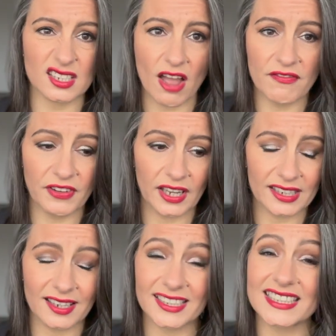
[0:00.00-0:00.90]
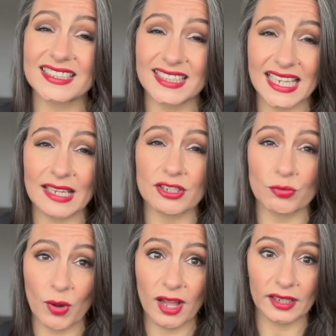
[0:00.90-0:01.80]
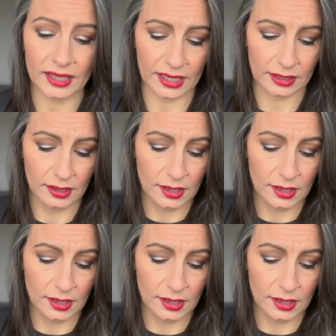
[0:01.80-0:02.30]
I felt like I could see it working.